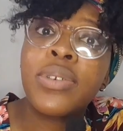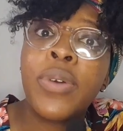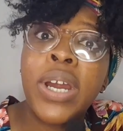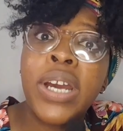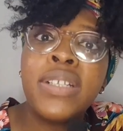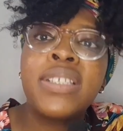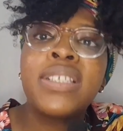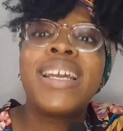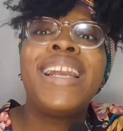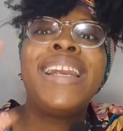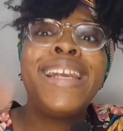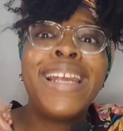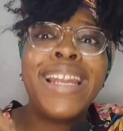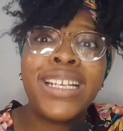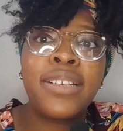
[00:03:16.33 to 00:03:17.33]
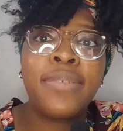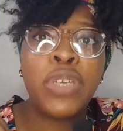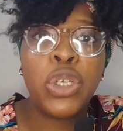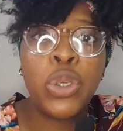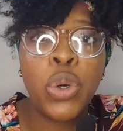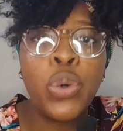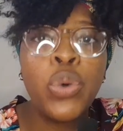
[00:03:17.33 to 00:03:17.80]
all right? Let
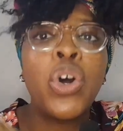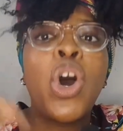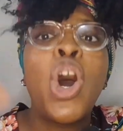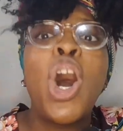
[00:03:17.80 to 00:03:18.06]
me know.